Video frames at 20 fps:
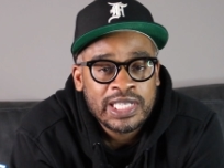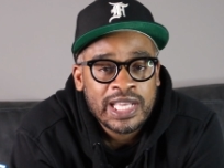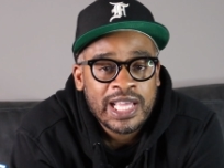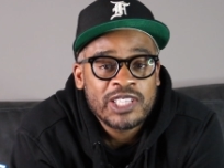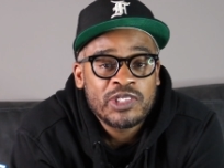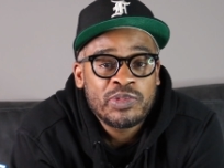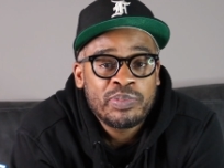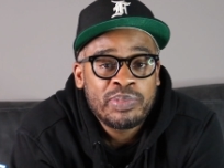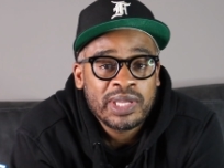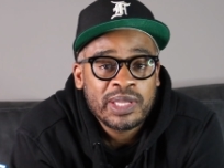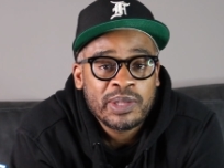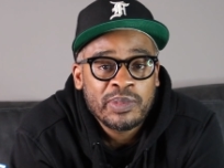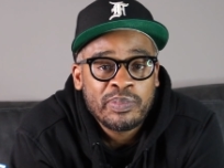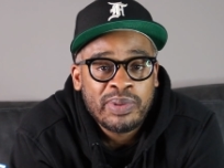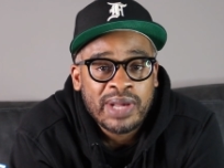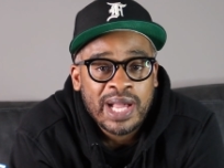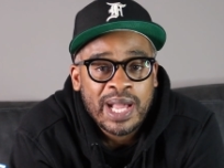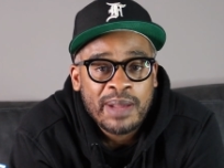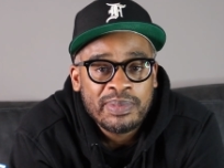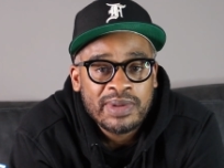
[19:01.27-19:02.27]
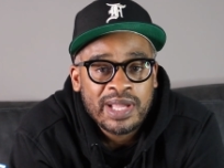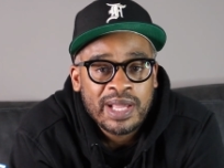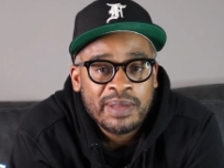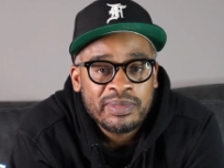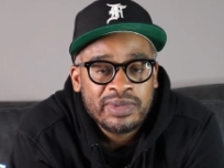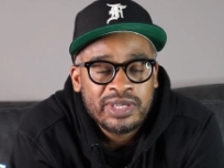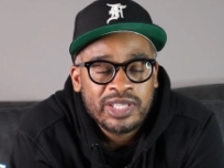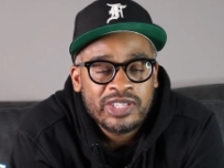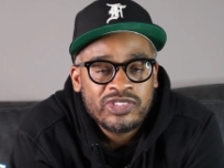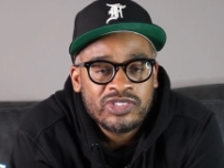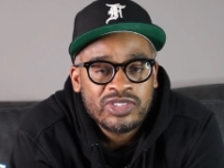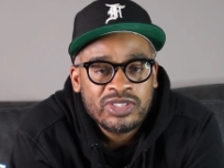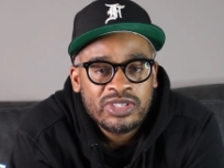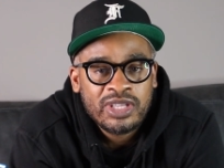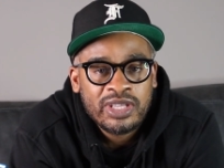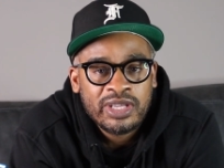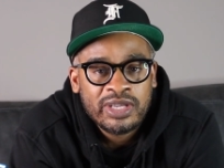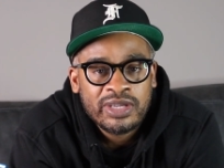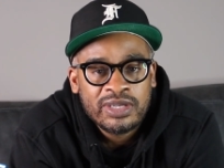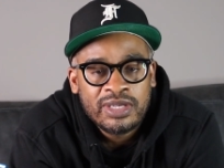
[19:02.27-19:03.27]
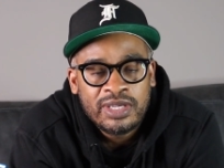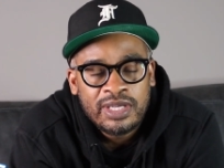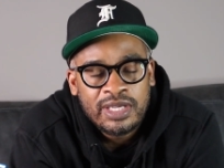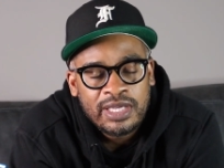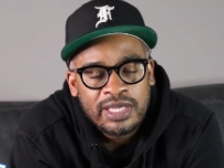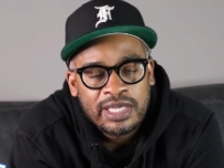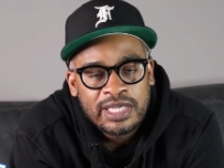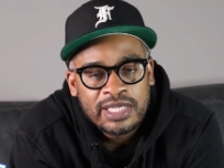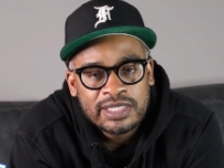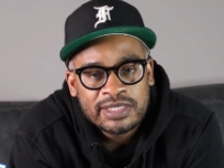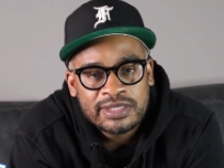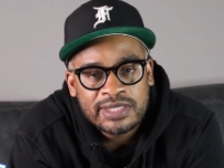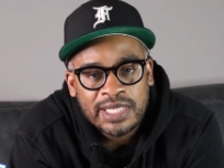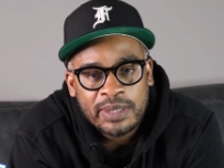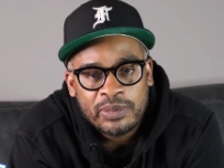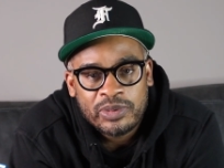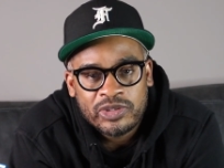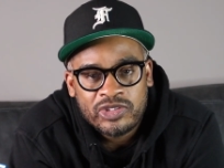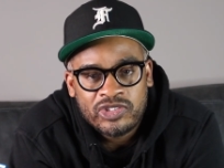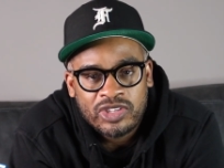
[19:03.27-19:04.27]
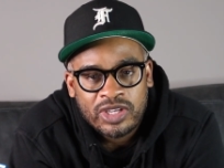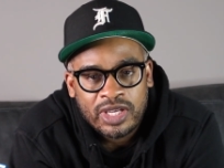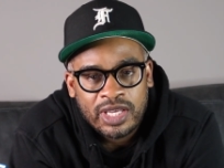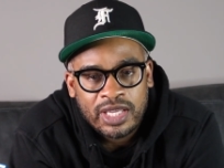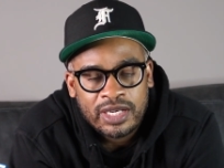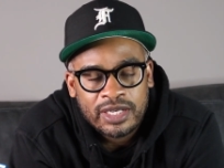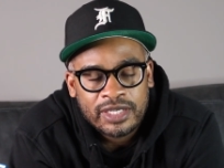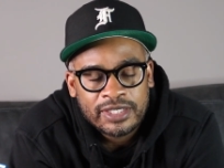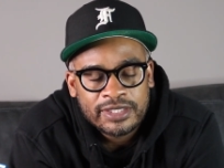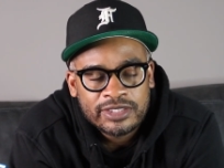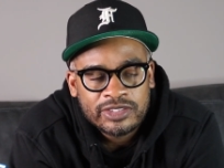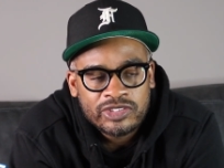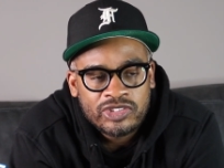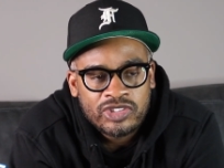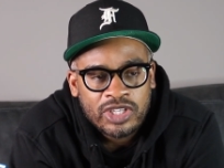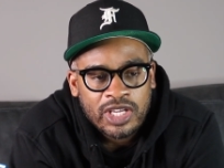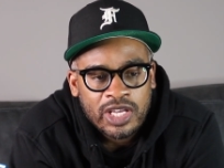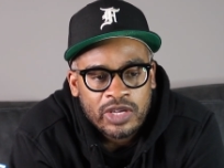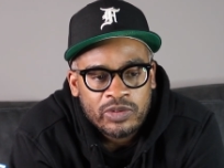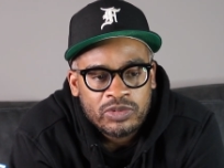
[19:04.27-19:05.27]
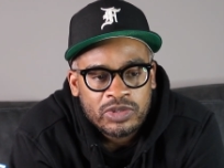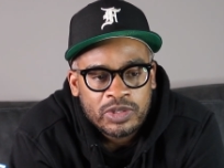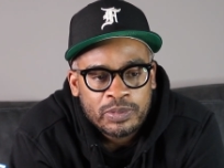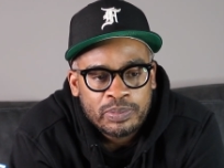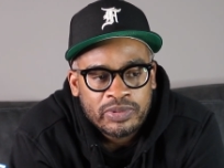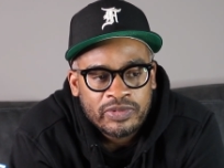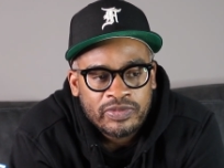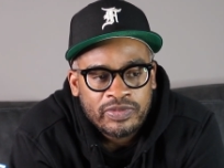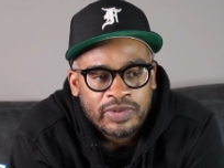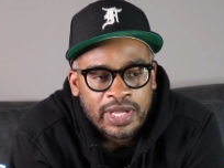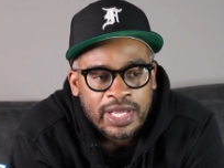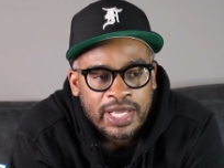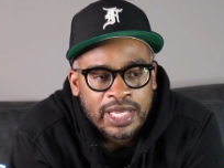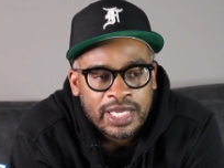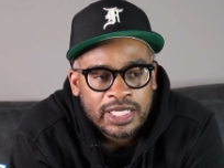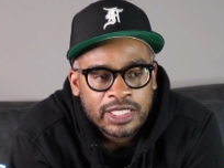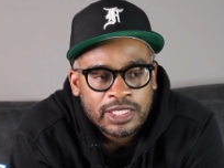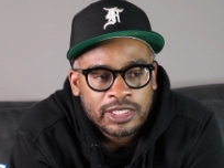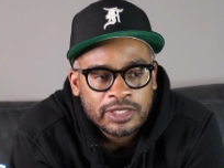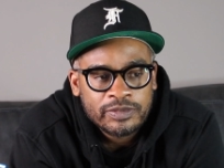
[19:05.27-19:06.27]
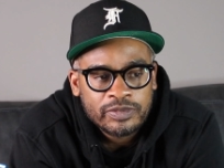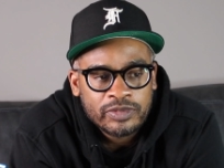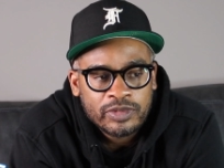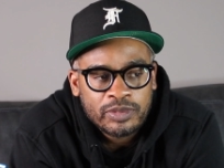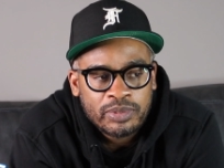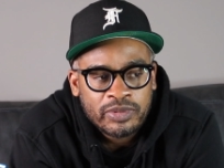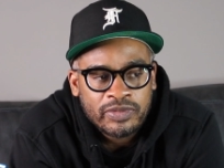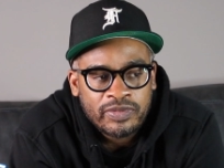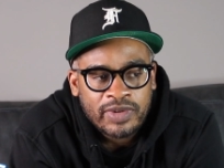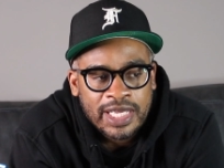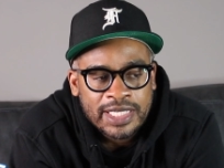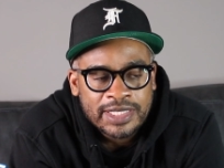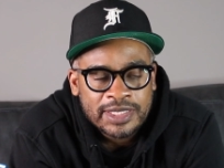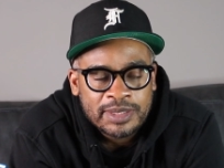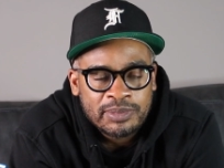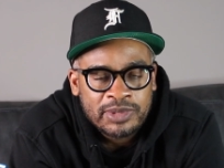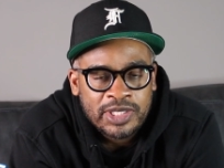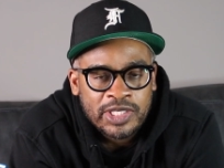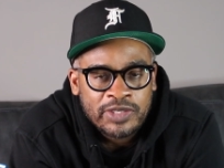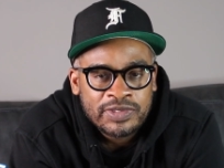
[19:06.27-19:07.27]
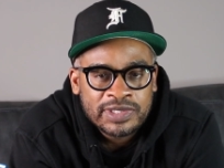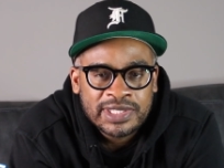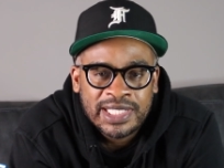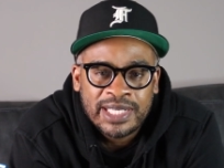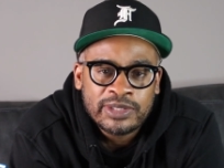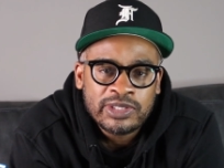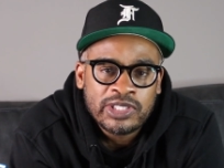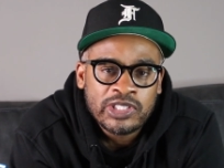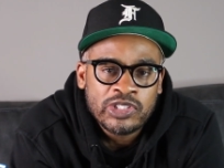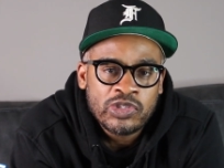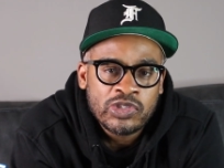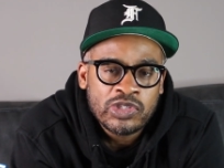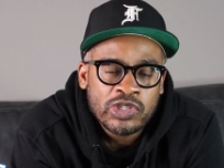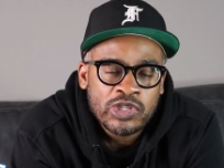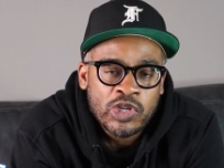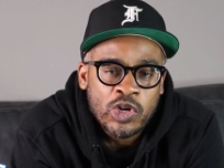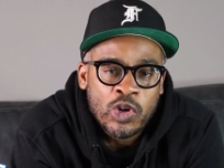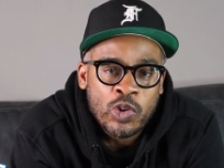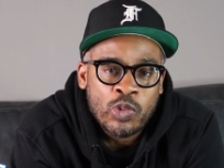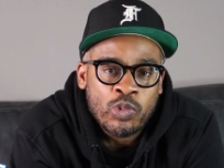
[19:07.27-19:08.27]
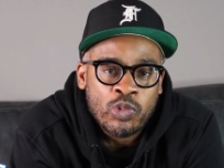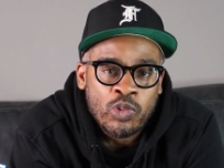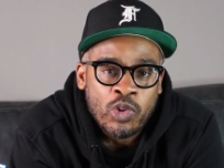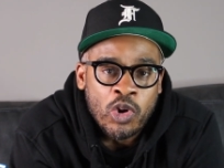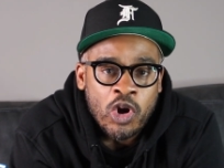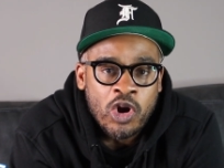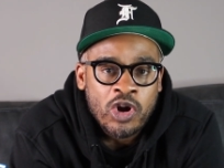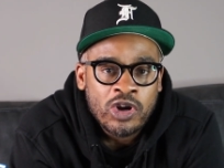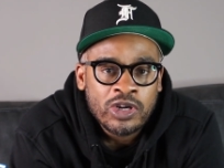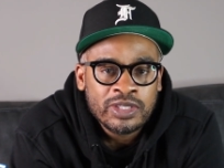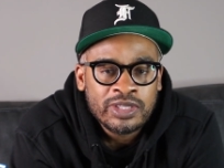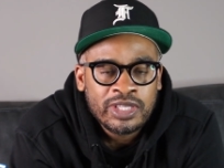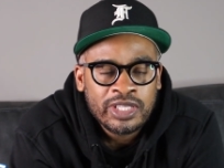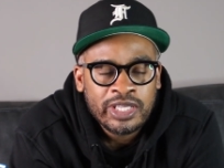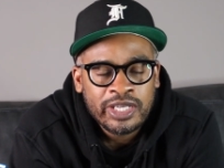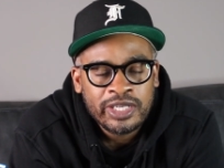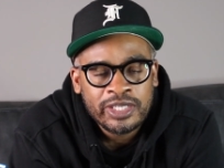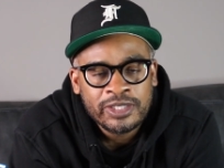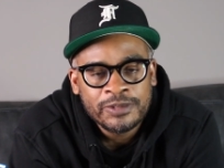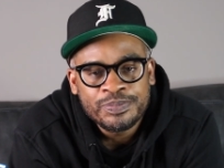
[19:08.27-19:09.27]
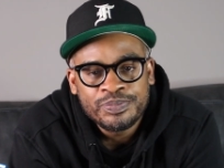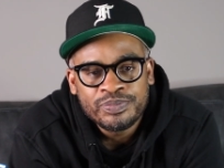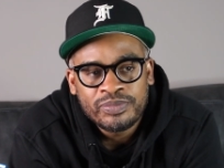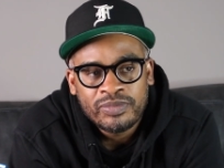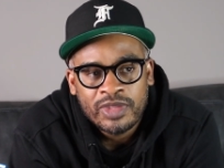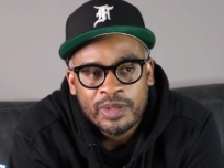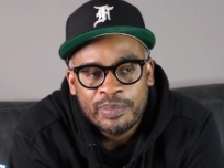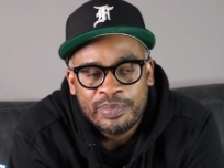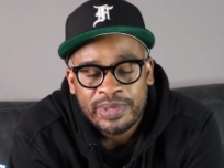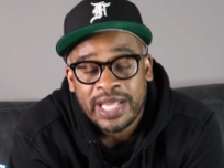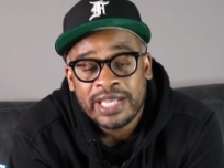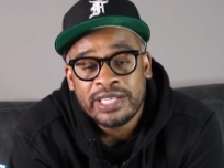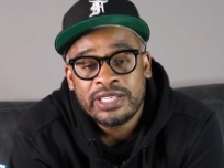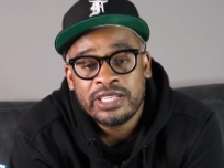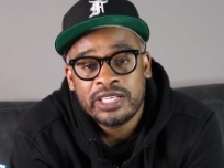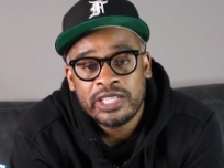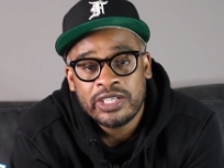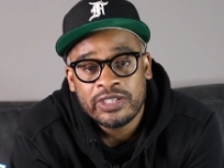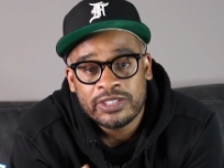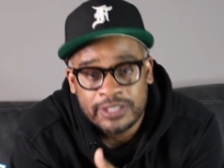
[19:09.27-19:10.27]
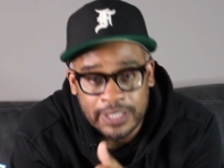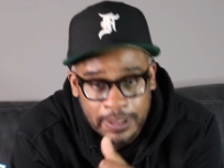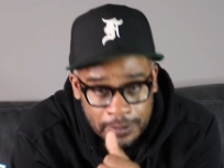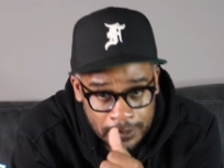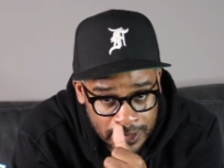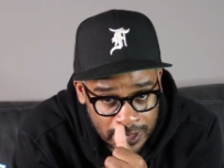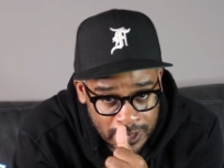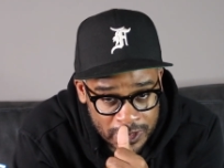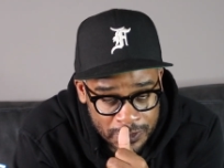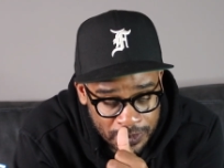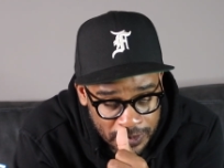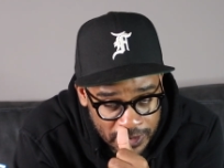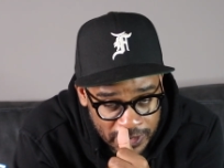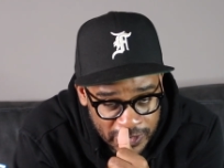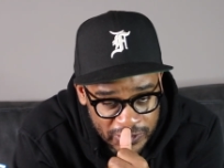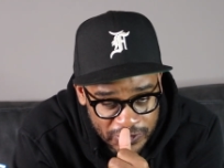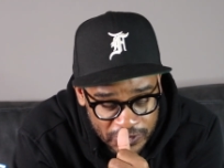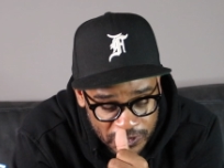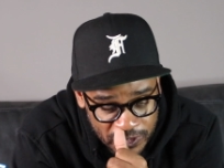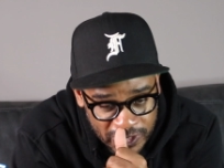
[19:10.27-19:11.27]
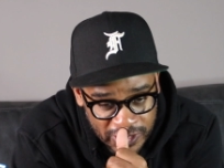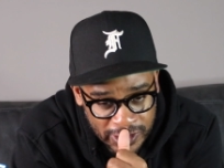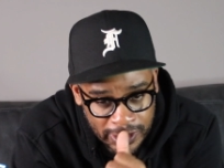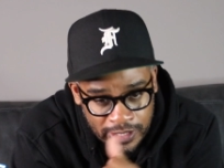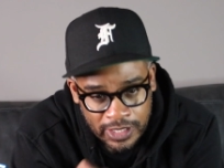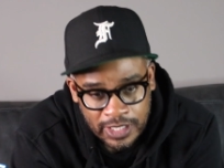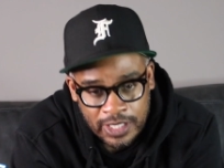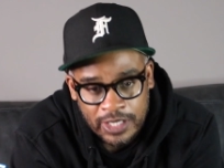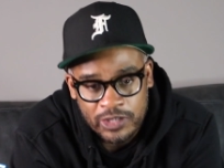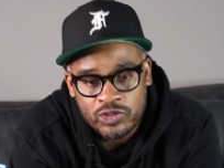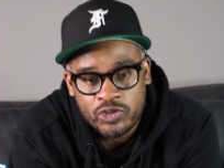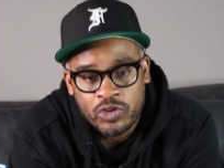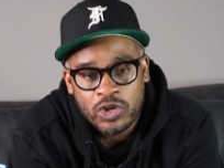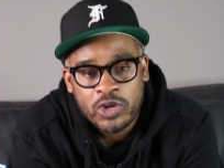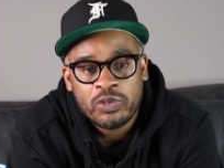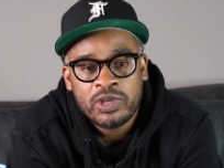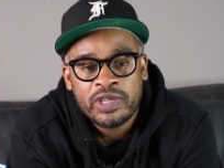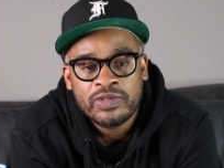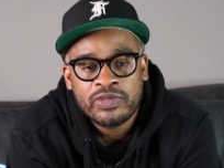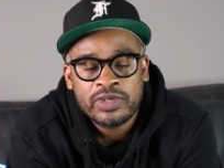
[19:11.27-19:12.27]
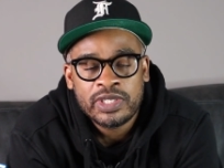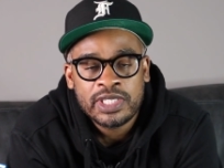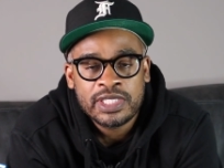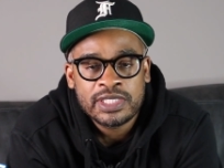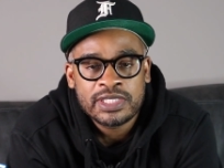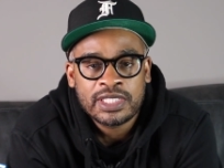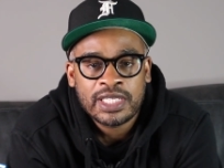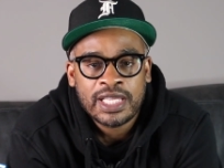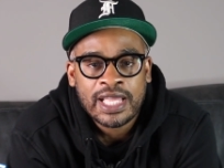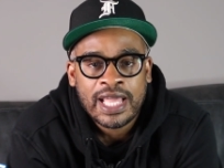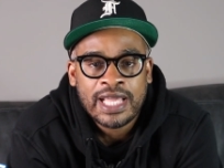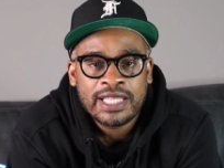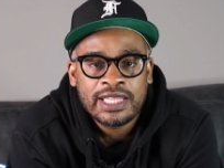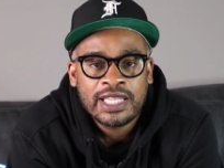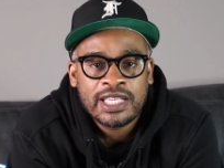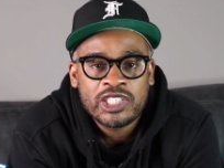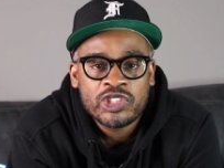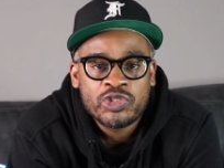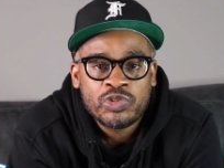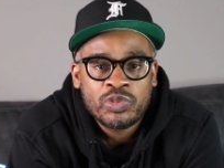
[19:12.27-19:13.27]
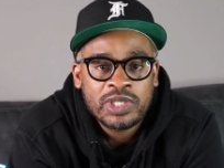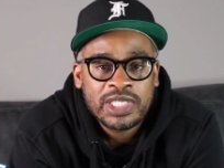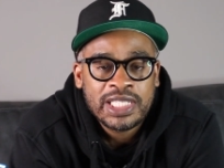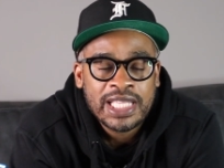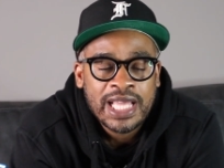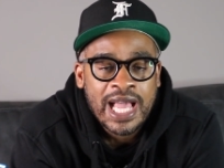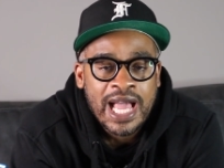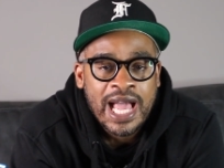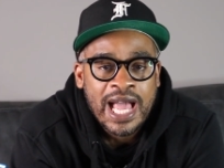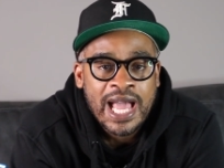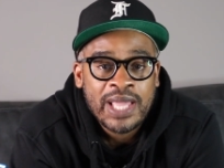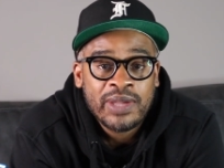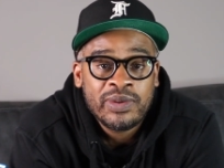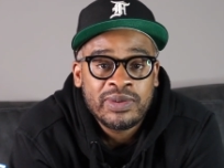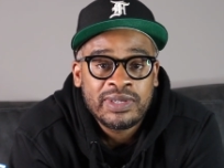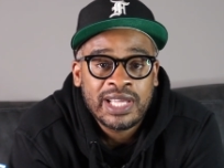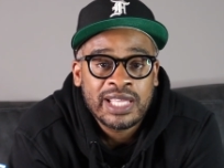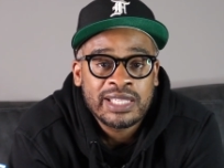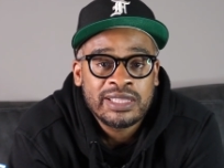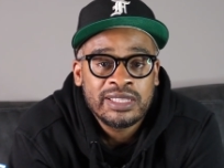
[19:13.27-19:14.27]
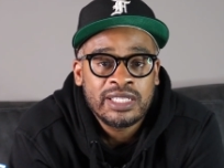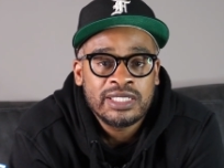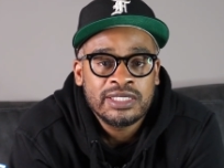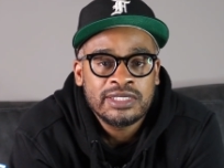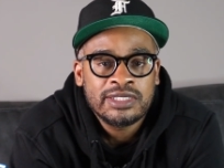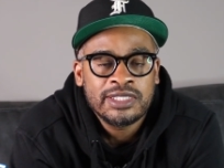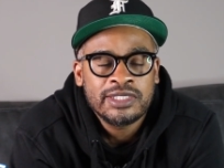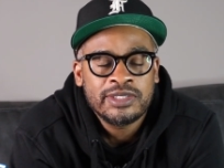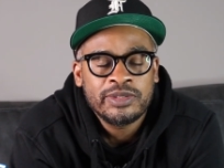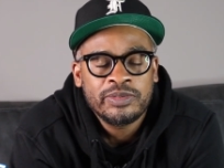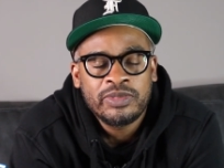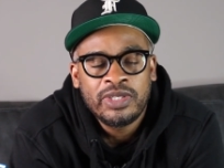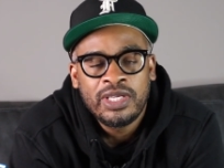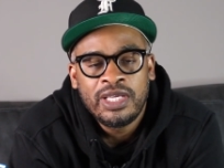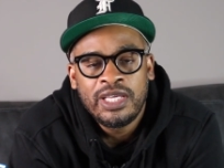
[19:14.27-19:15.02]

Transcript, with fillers: nice pick and pop combination there. Same with Chet. Chet would provide provide some defense. I don't think you can go wrong there, but I did hear something that was pretty interesting. Uh, Troy Weaver is a guy that is really high on athleticism,